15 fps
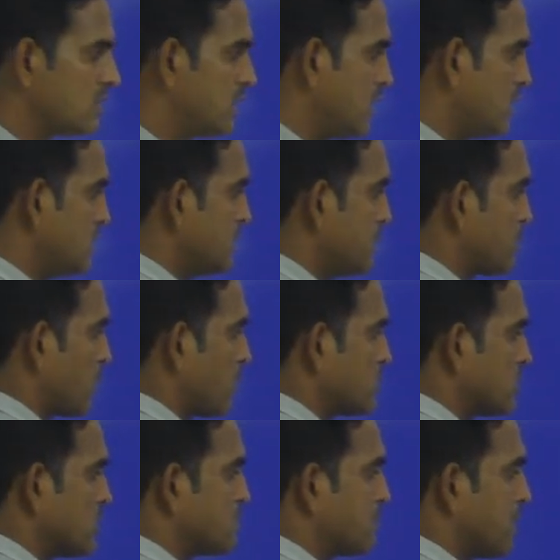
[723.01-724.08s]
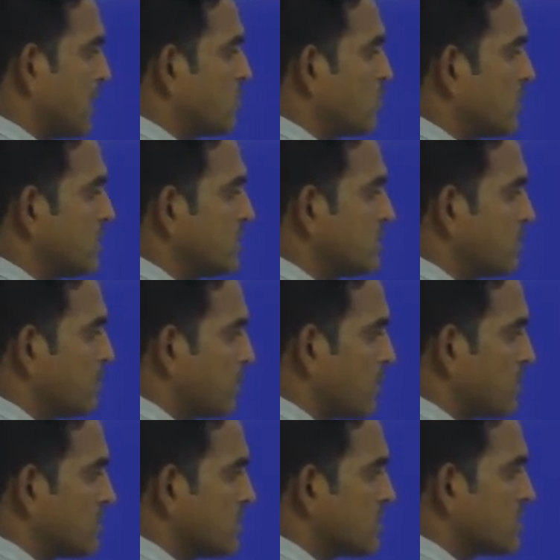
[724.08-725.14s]
Then the process part, what is the
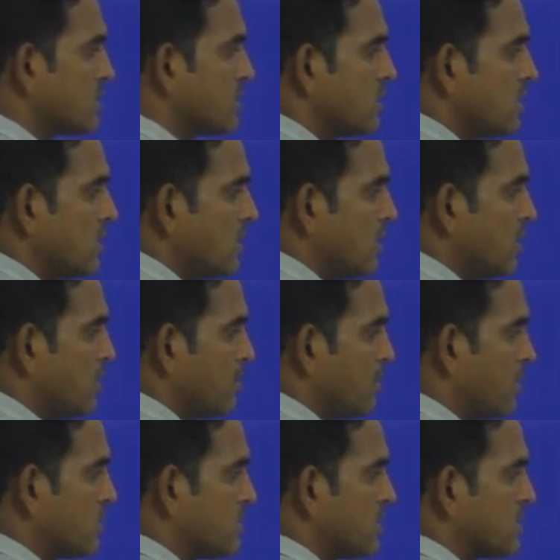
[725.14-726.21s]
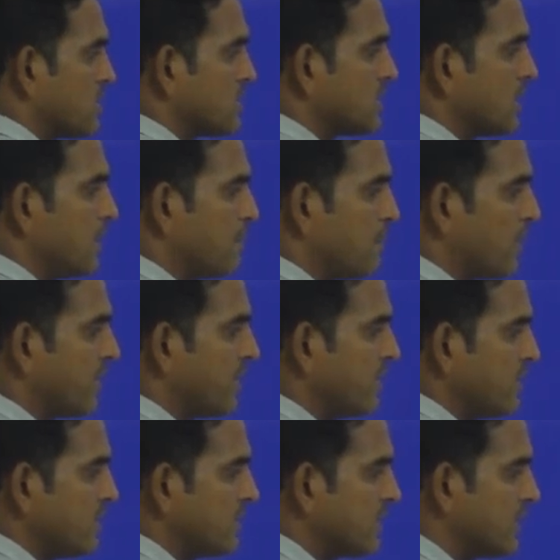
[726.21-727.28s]
process? Process is the
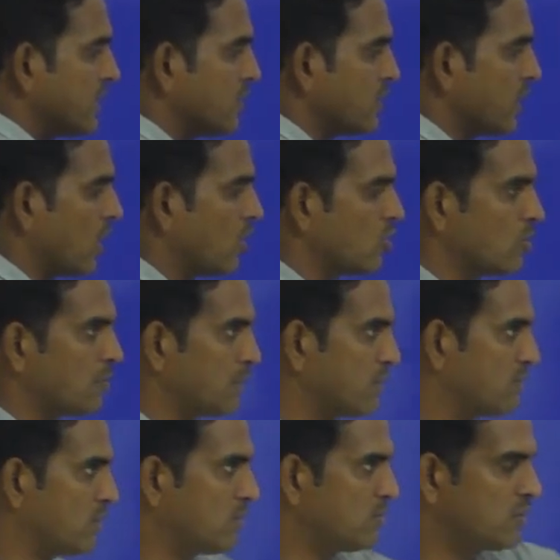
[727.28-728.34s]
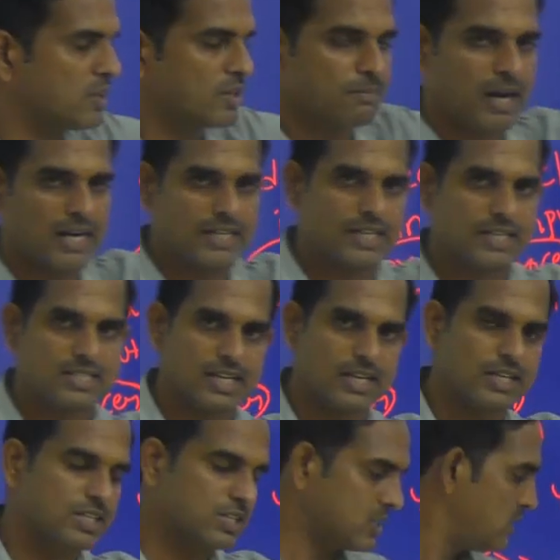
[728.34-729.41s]
important. Here you have to perform your matrix
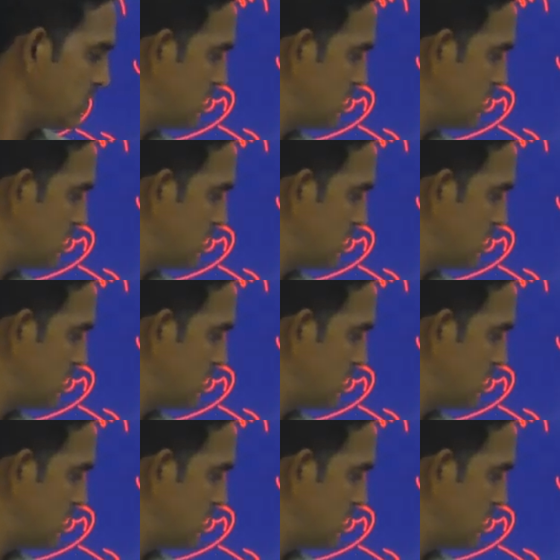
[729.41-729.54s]
addition.